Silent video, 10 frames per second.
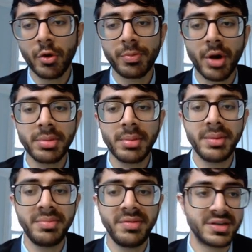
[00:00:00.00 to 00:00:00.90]
It will probably
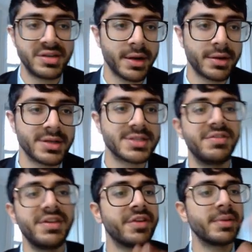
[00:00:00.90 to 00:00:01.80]
be VTach because
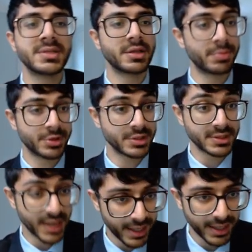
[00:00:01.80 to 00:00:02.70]
VFib is like the
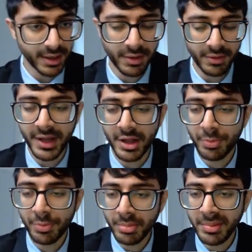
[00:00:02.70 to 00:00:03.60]
person's dying, right? It'll
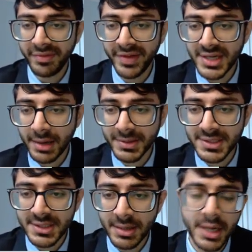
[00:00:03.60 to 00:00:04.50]
probably be VTach,
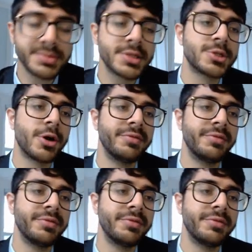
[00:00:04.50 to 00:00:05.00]
but sometimes it's